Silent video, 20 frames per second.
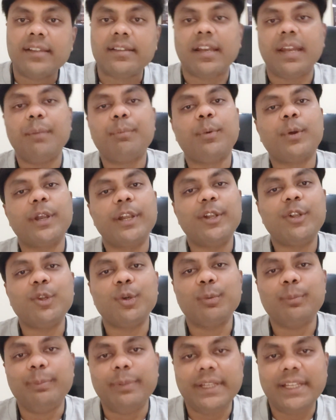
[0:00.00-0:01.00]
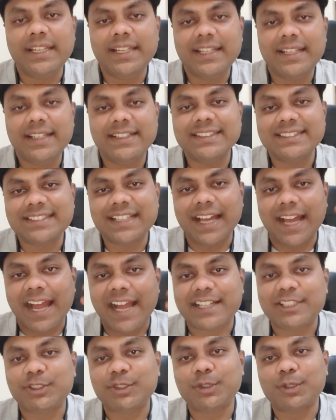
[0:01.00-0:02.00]
3.2b is the
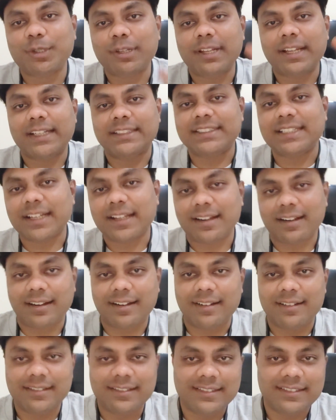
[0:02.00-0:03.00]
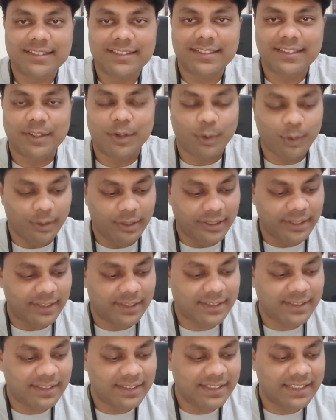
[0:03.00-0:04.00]
actual HR role
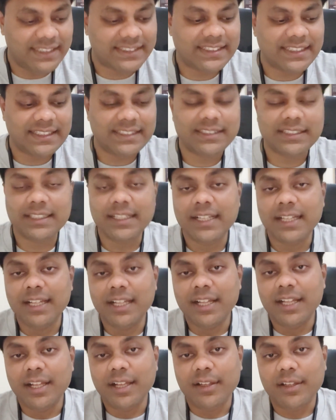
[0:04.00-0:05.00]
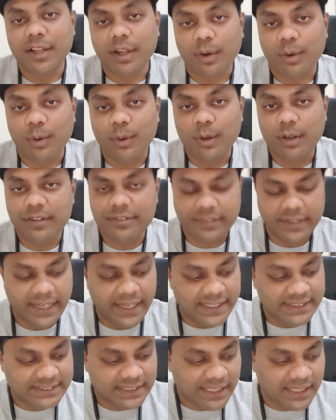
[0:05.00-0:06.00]
here. It says the role of
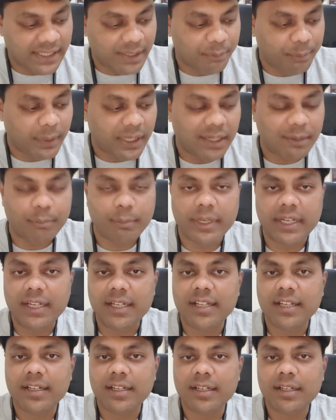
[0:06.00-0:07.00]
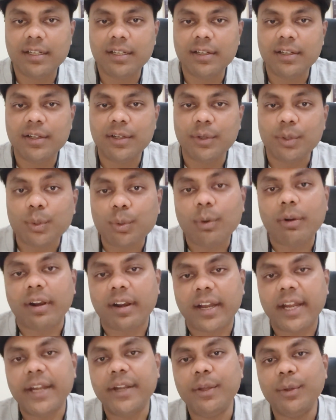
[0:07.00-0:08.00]
HR department to
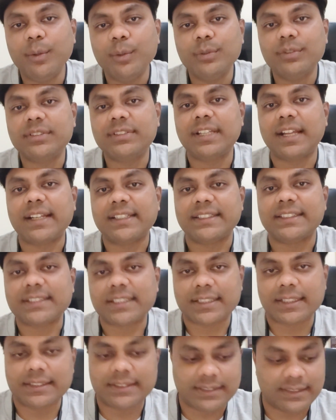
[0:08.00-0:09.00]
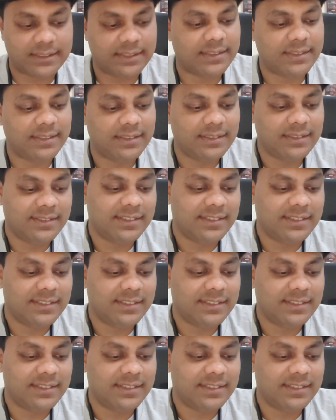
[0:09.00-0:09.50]
reduce the resistances.